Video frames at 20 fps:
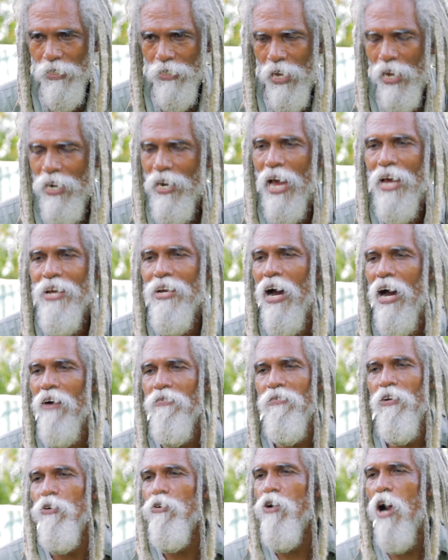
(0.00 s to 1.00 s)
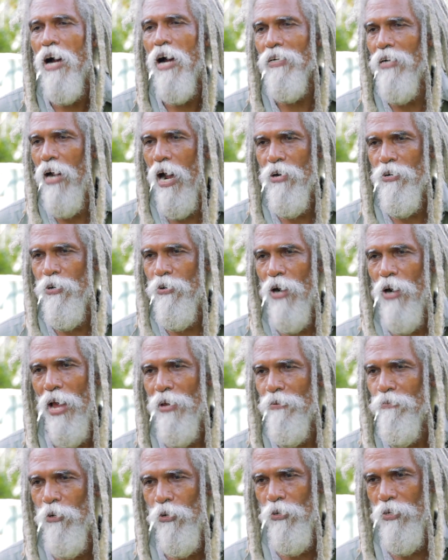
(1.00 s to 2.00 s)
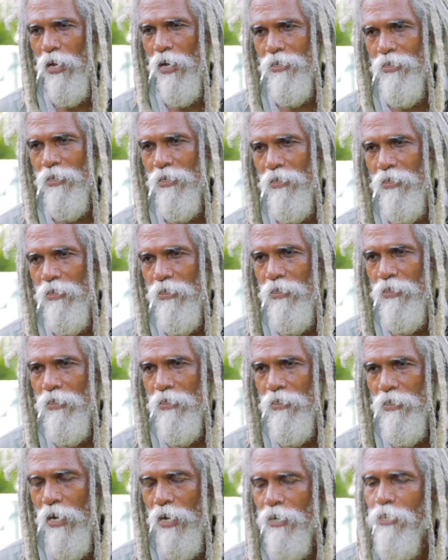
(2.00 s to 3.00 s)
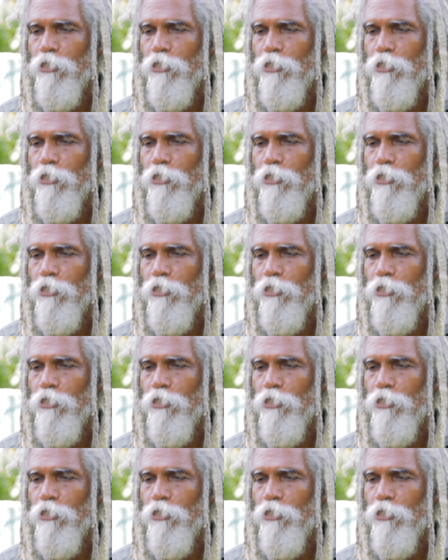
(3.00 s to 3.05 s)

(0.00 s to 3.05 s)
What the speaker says: And I don't have no wrong nor no right about that.